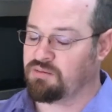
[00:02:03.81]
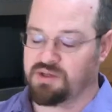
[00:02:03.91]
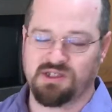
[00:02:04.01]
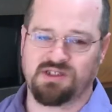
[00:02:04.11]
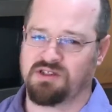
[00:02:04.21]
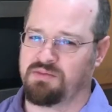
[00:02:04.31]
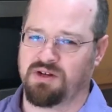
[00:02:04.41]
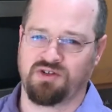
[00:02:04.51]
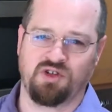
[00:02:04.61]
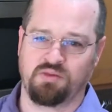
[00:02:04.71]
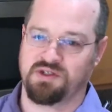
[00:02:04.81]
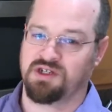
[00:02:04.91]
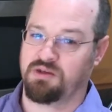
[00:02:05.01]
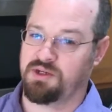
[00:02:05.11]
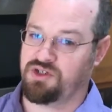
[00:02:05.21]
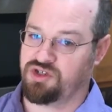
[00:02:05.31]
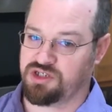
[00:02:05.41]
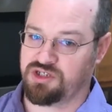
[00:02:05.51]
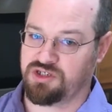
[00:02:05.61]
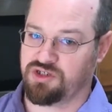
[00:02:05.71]
But this tomato soup is going to be
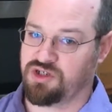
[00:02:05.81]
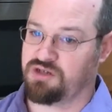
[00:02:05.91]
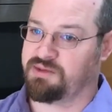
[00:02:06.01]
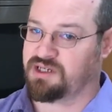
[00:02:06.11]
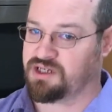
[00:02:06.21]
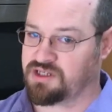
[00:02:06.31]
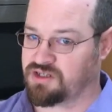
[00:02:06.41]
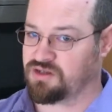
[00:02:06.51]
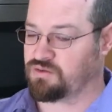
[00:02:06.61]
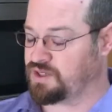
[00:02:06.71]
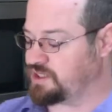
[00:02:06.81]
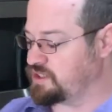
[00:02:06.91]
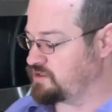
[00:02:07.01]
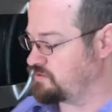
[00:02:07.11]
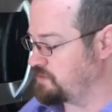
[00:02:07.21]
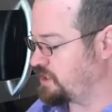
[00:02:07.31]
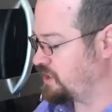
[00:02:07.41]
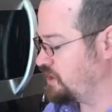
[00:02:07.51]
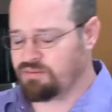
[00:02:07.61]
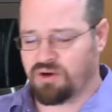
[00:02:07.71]
just as good because of the way that it's made.